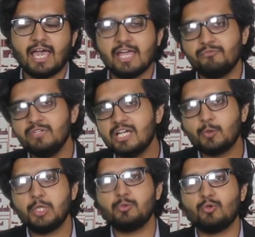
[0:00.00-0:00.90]
and we are
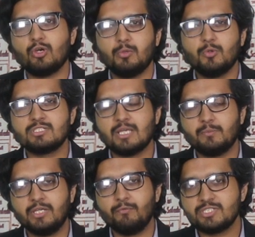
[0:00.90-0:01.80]
going to talk about
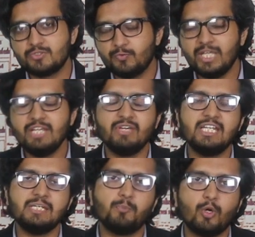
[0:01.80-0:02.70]
something which is very,
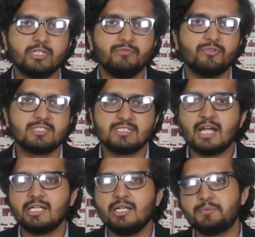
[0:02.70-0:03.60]
very important for
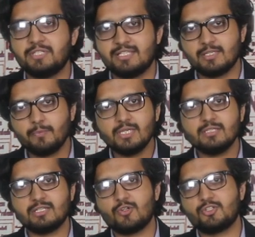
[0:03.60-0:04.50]
startups,
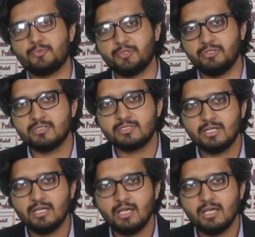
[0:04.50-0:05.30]
SMEs and entrepreneurs.